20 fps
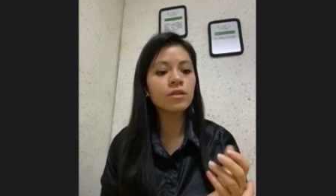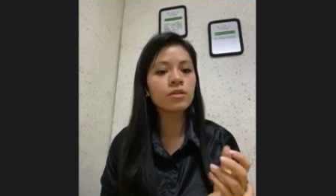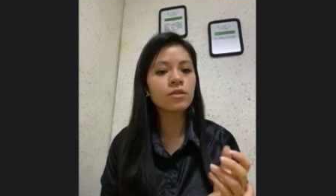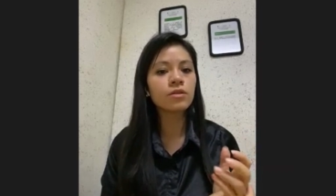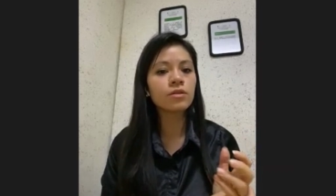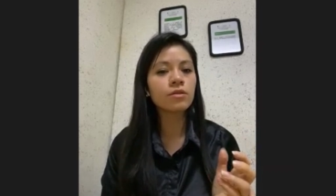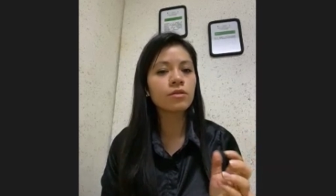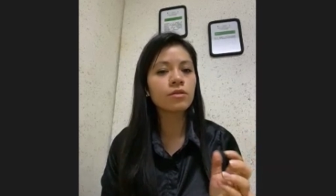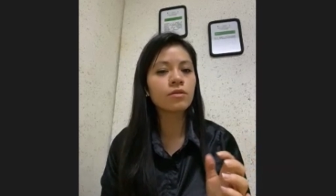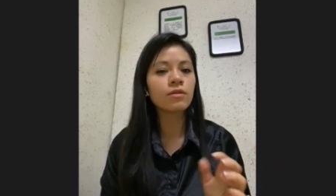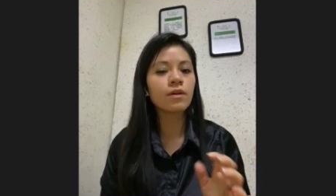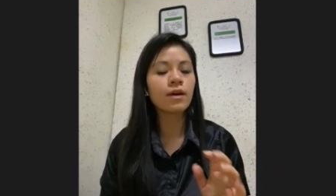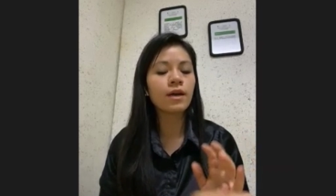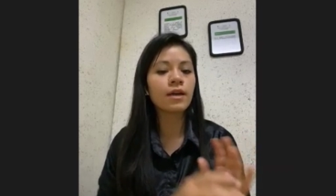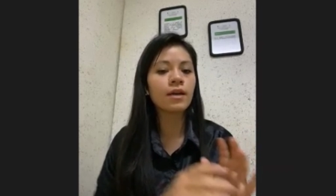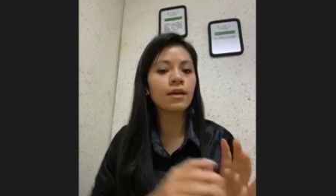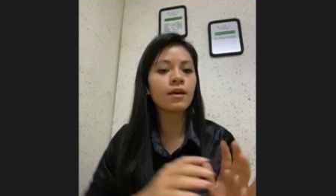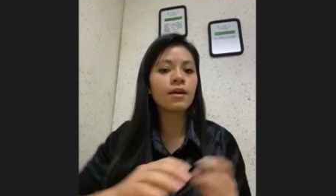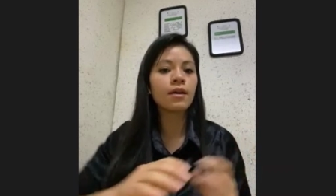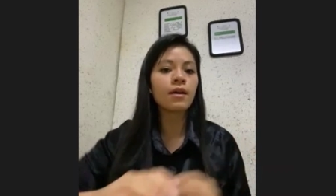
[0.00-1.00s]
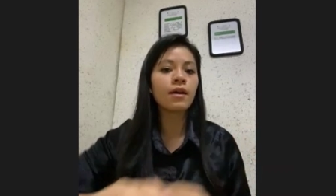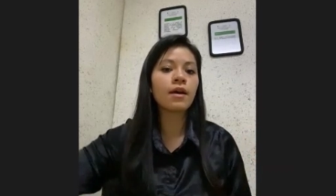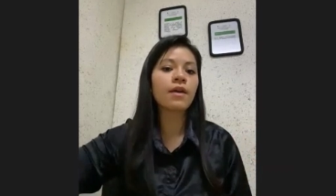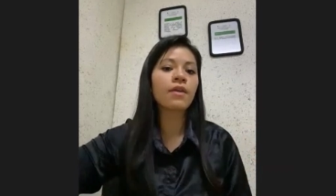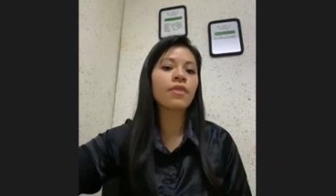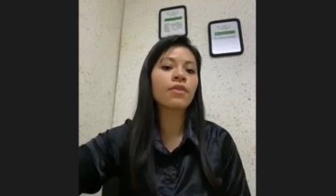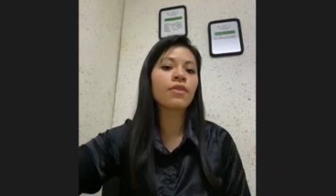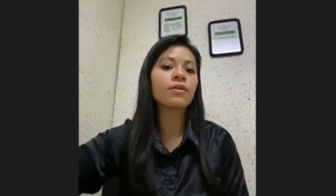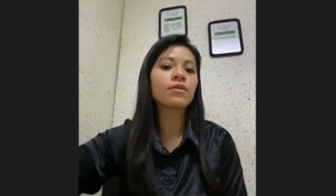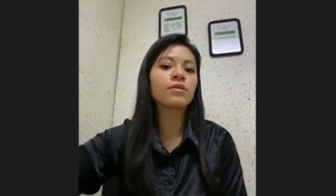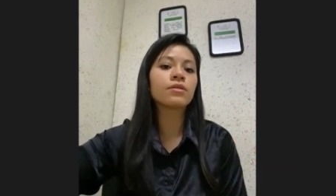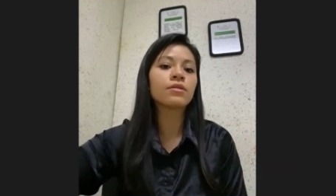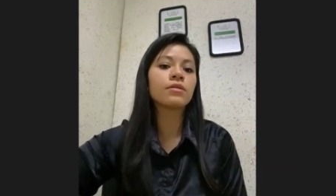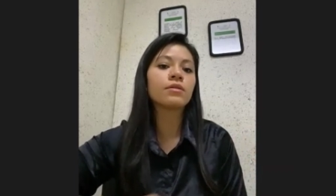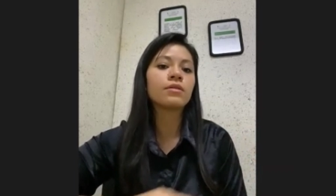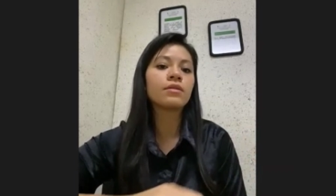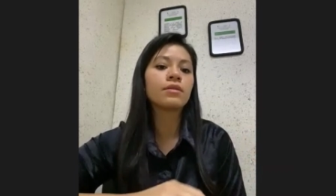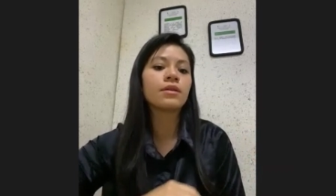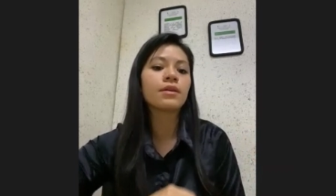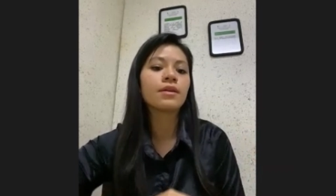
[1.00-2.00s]
Okay. So I I thought
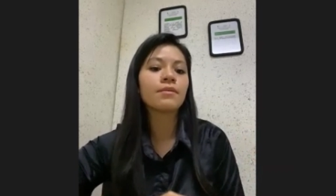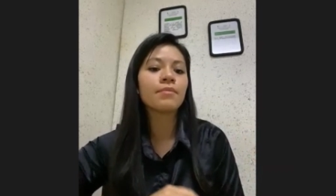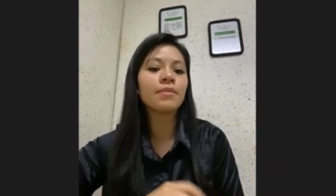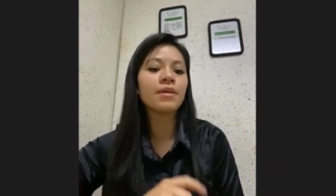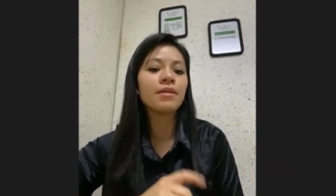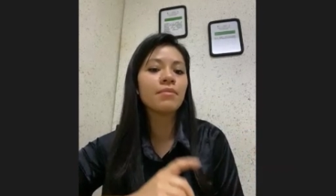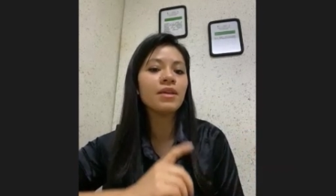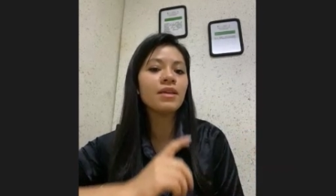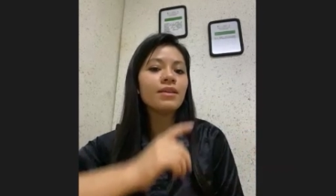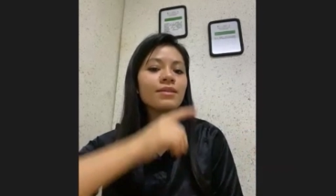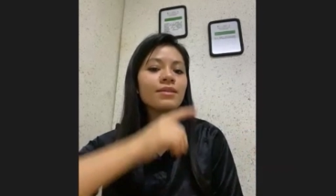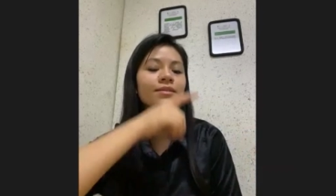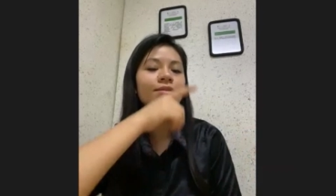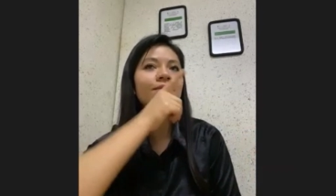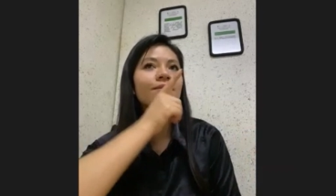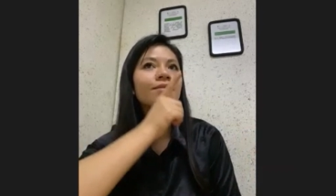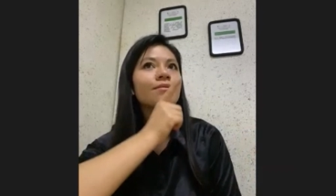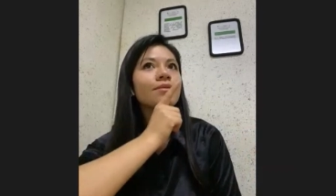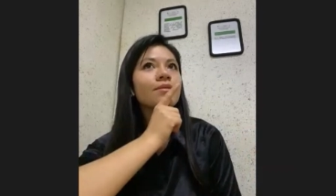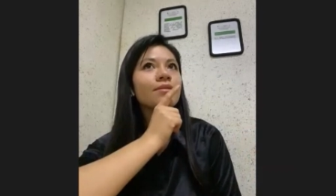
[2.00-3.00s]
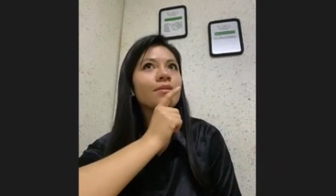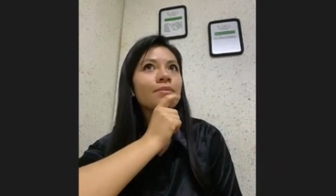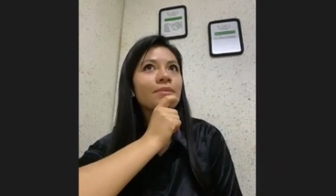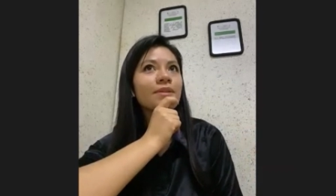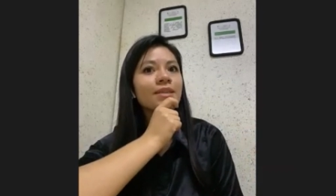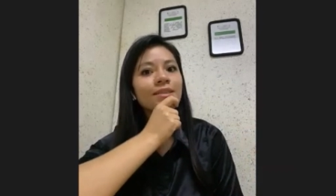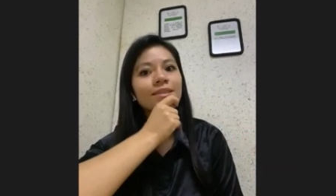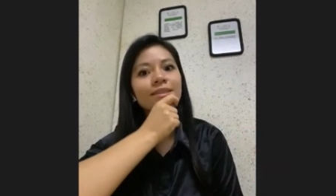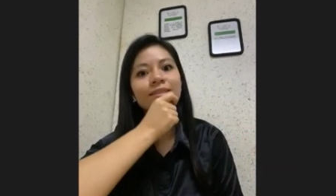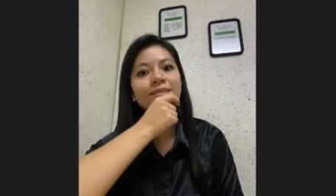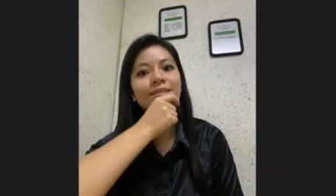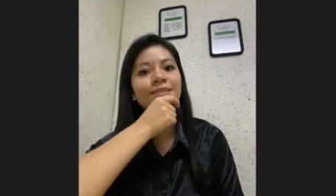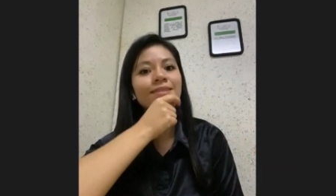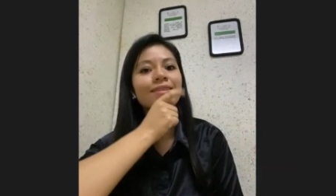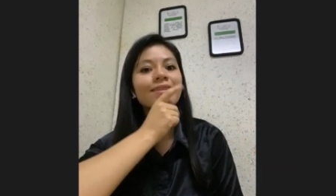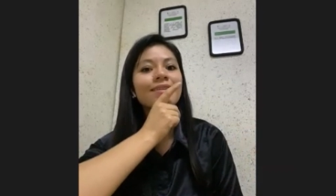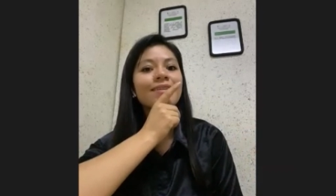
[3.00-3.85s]
uh, maybe it's the best